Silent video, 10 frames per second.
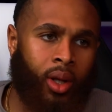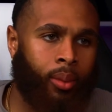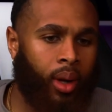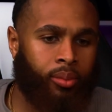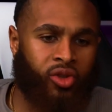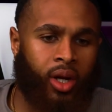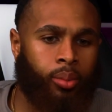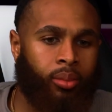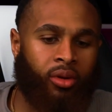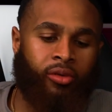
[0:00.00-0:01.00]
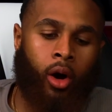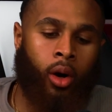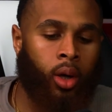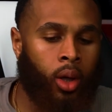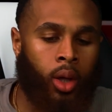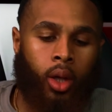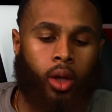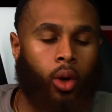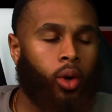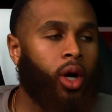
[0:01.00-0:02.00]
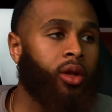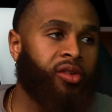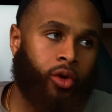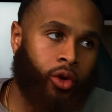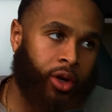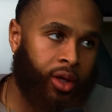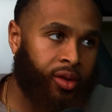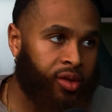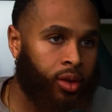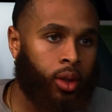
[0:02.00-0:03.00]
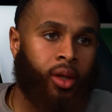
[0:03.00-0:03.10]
I'm training people of all, you know, colors and creeds,